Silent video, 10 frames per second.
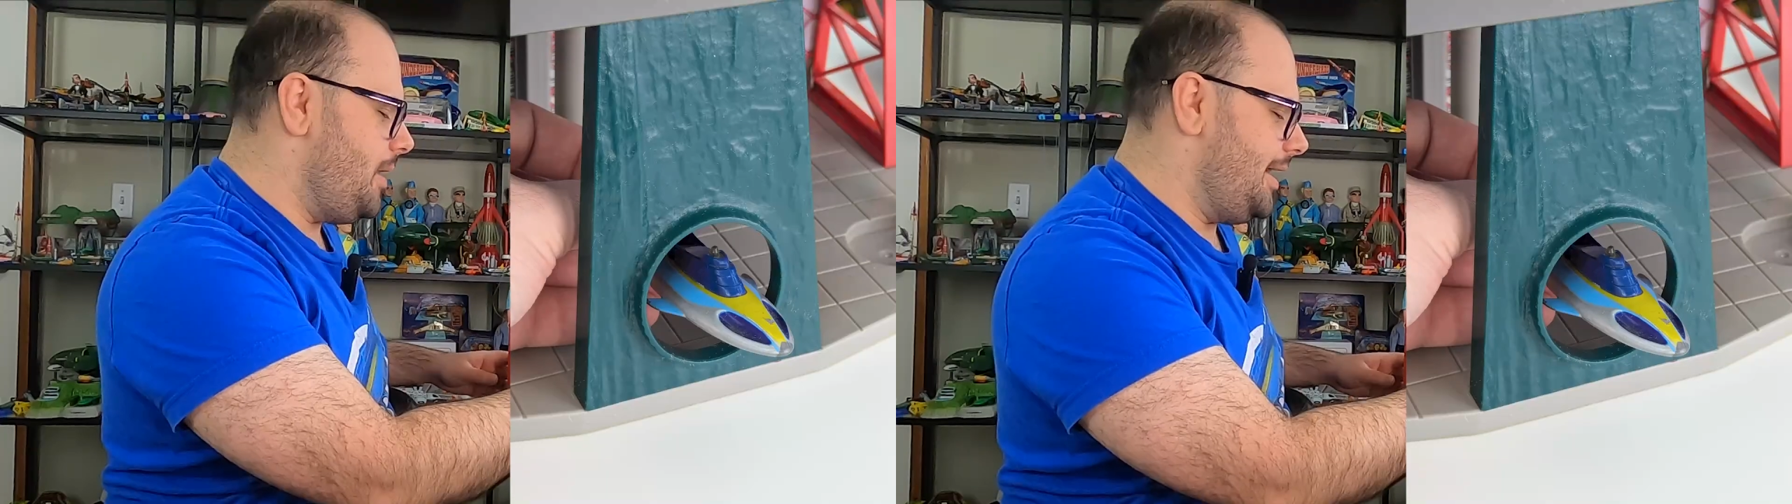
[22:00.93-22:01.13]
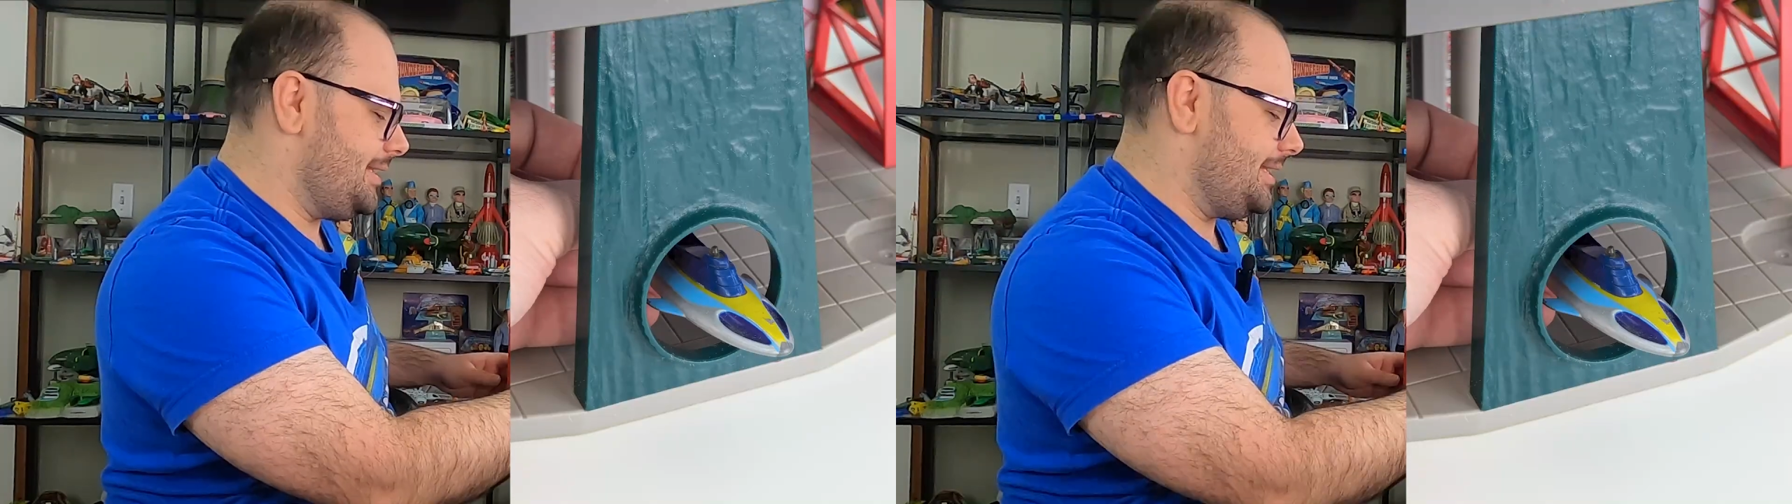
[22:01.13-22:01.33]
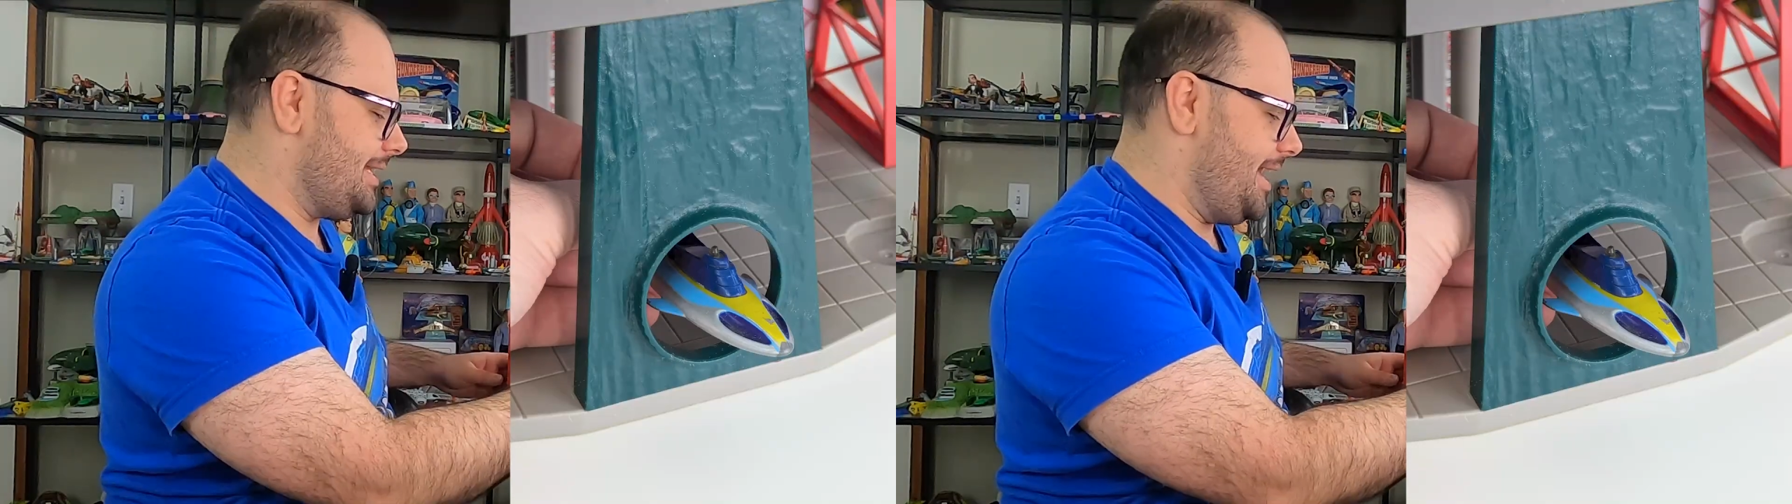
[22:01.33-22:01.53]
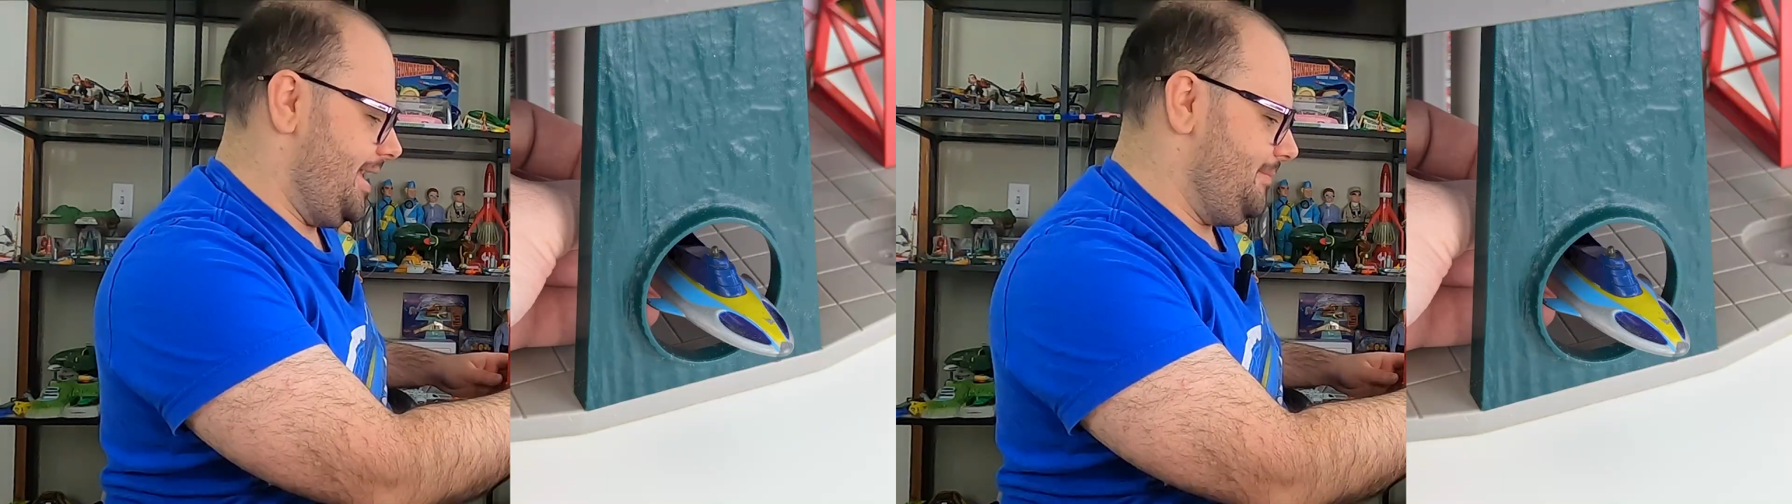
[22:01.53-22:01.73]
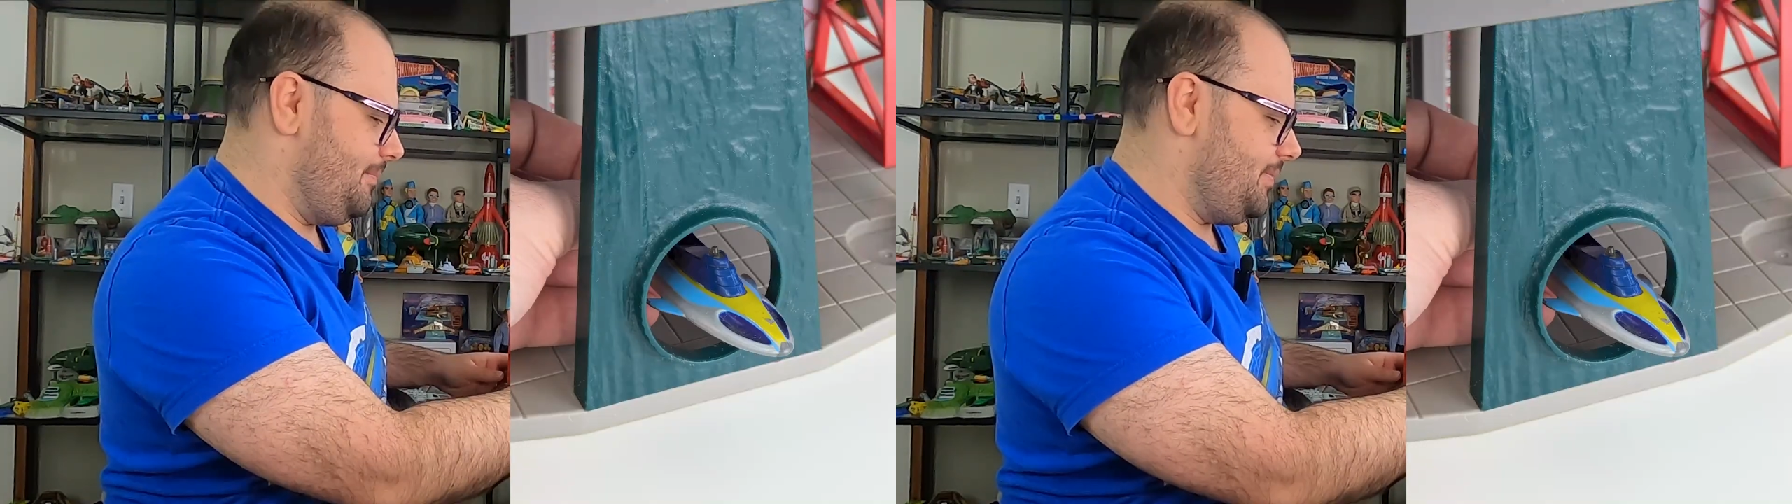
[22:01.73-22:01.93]
as I
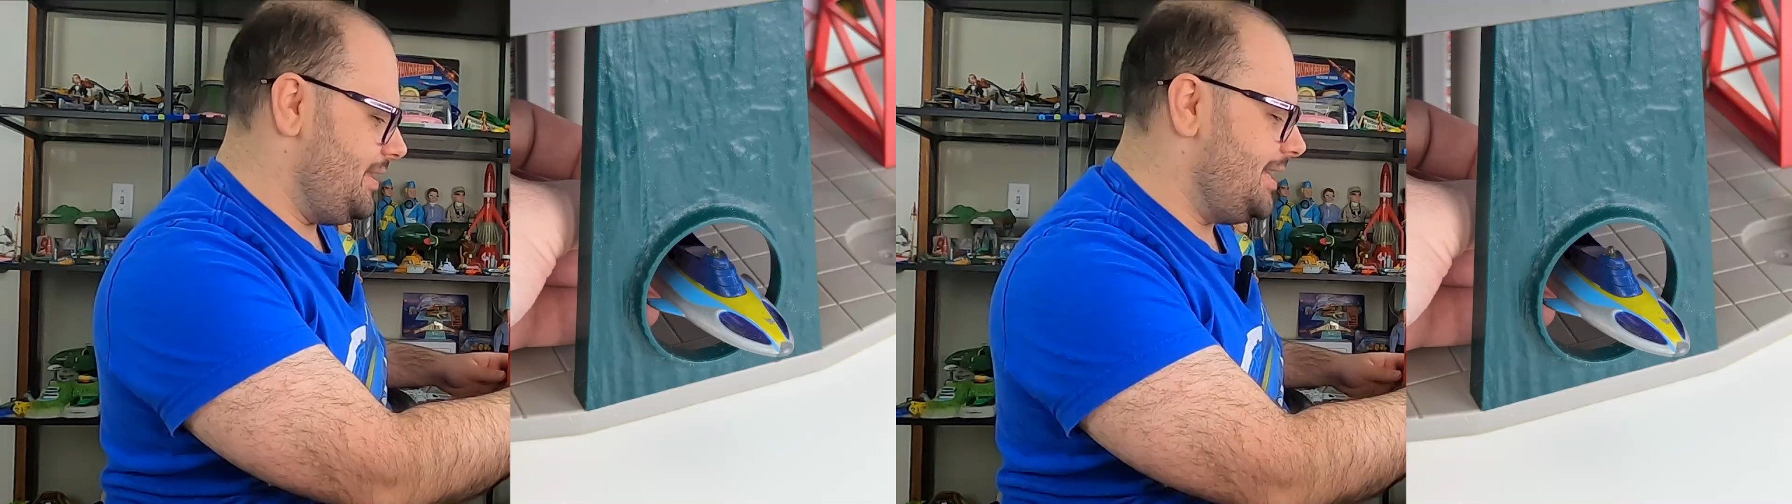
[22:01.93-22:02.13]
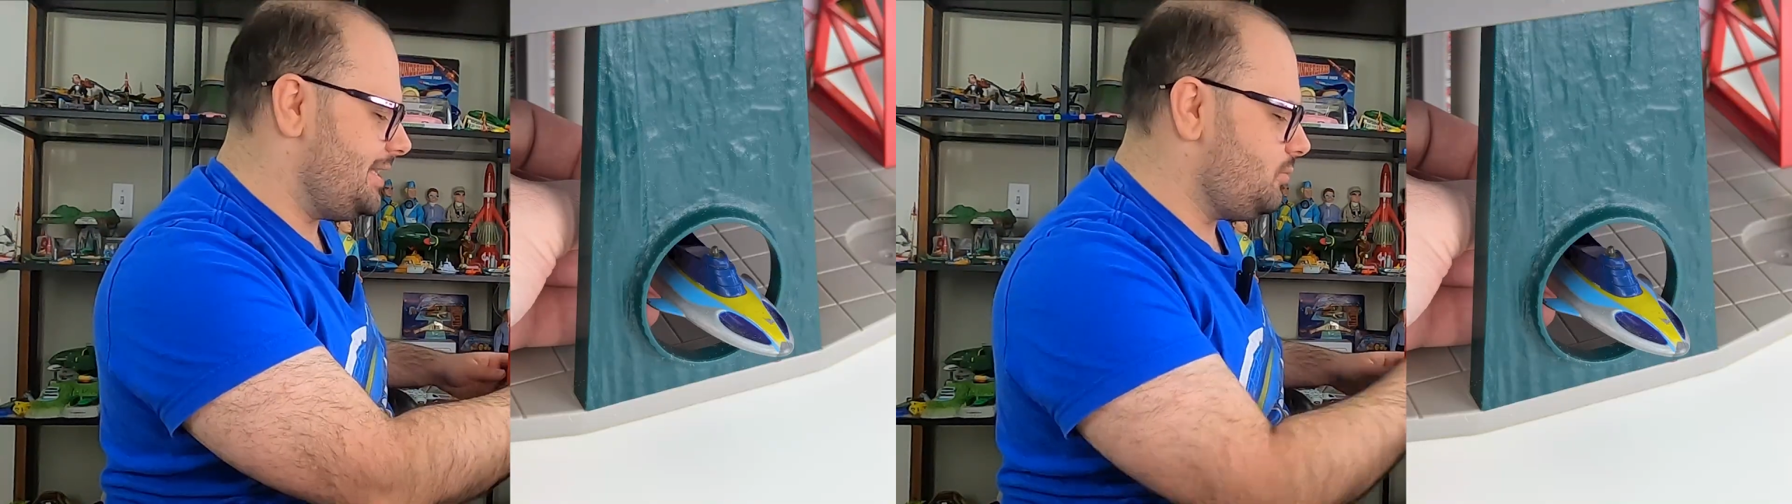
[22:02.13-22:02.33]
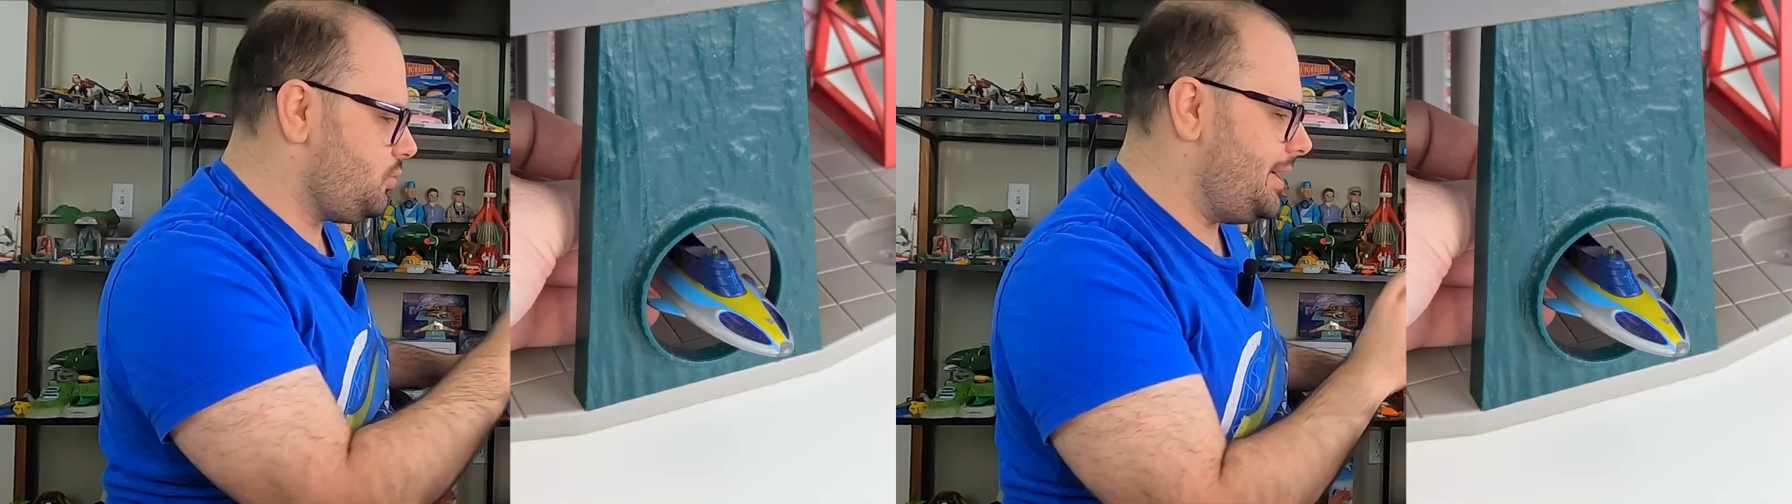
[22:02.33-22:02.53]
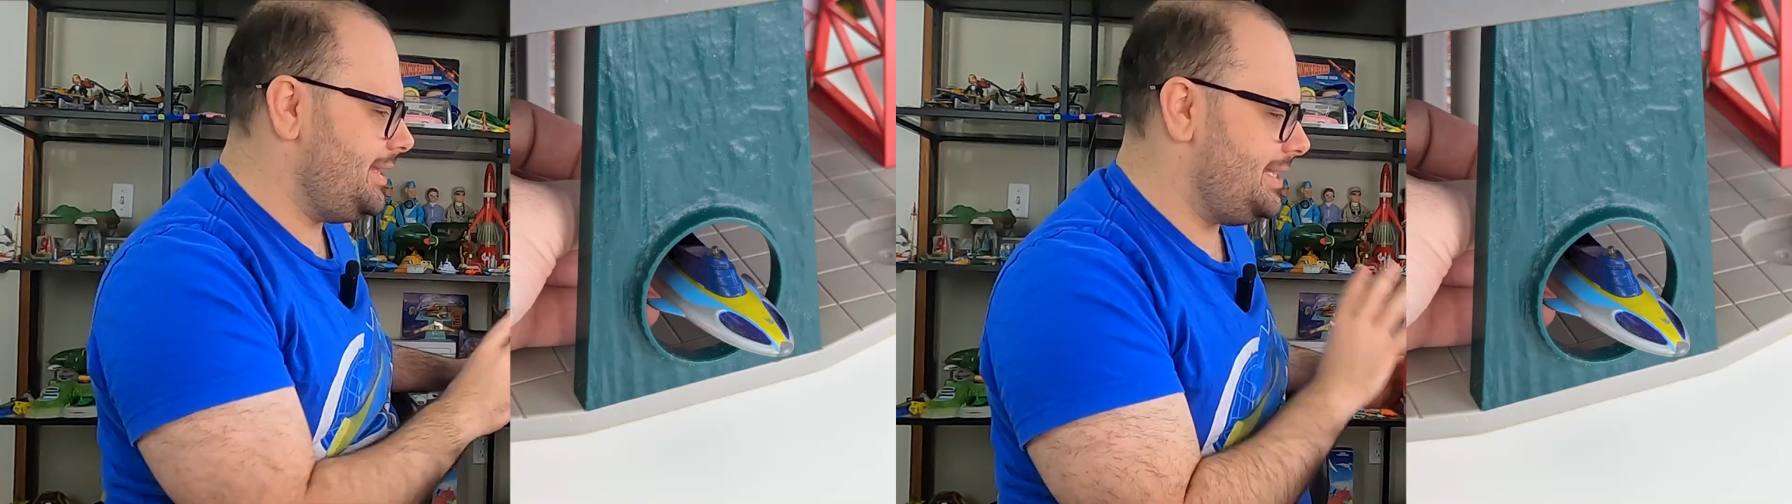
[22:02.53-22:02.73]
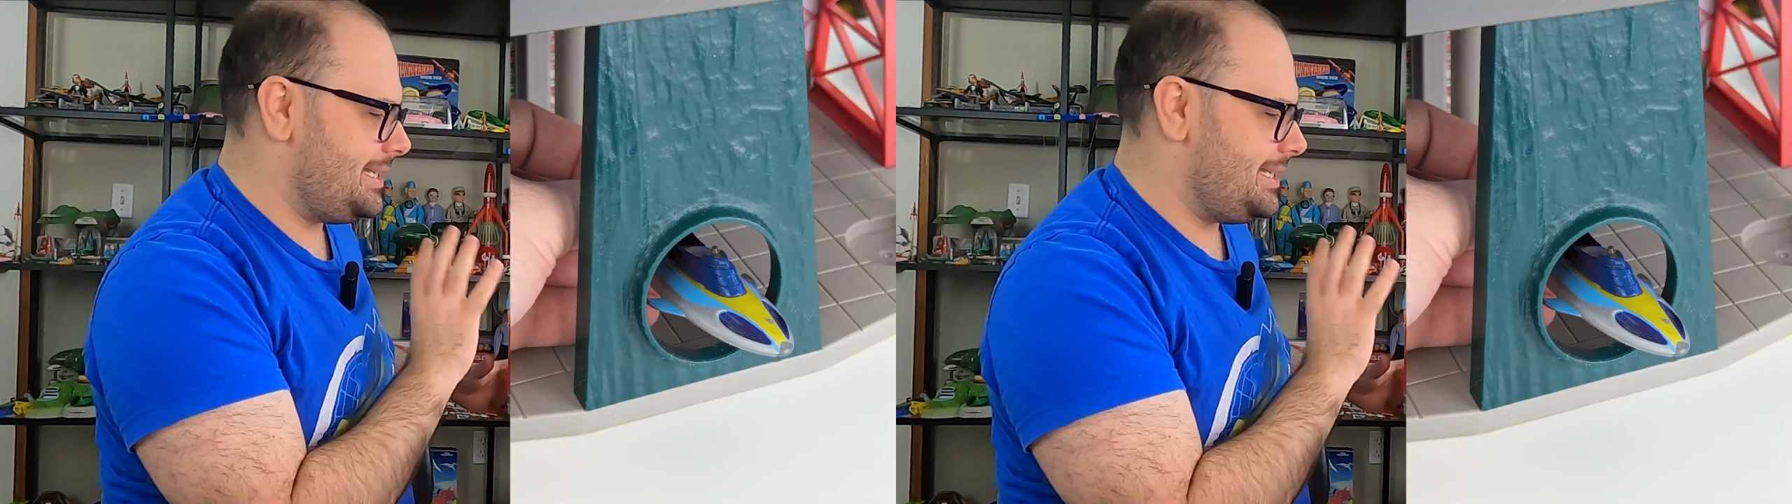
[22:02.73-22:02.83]
say, it's a really